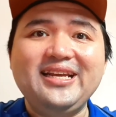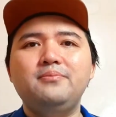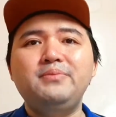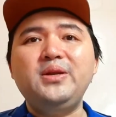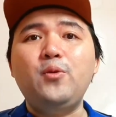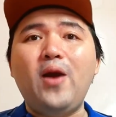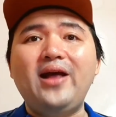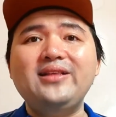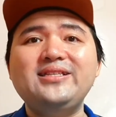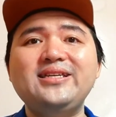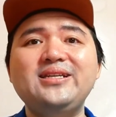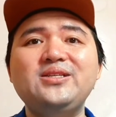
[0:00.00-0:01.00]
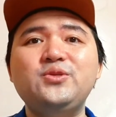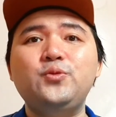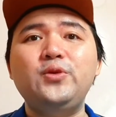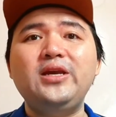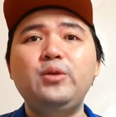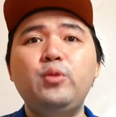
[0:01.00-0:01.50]
Been a while since
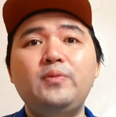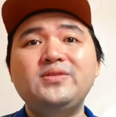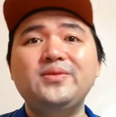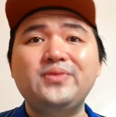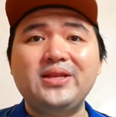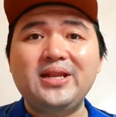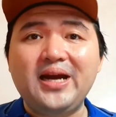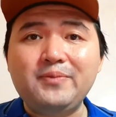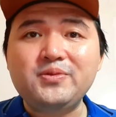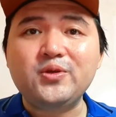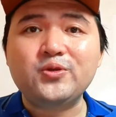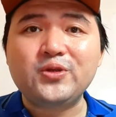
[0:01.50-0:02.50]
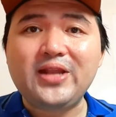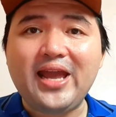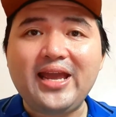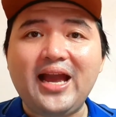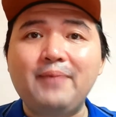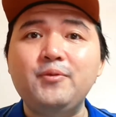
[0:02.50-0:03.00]
we whipped something up, so
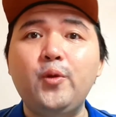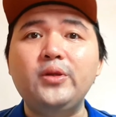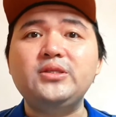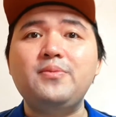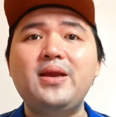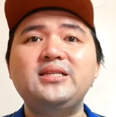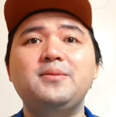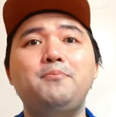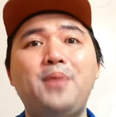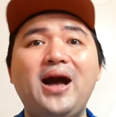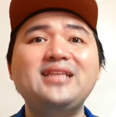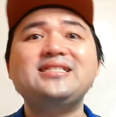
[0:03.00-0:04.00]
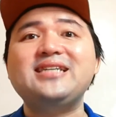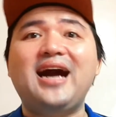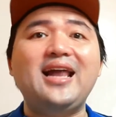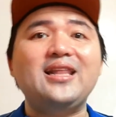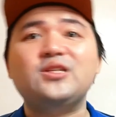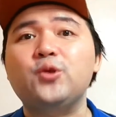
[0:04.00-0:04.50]
today I'm going to make some pasta
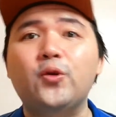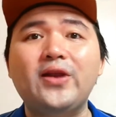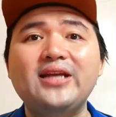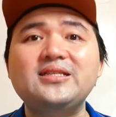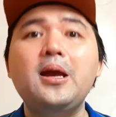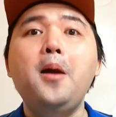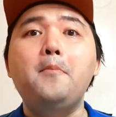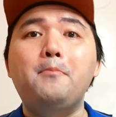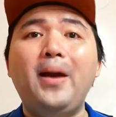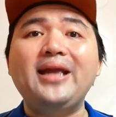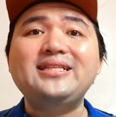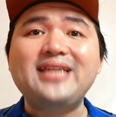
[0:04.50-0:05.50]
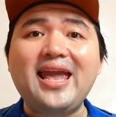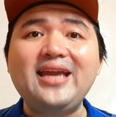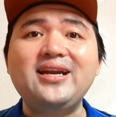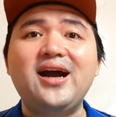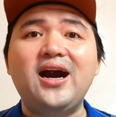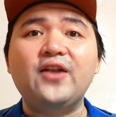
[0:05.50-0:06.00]
a la Torres, my
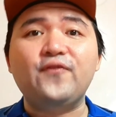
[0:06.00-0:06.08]
take on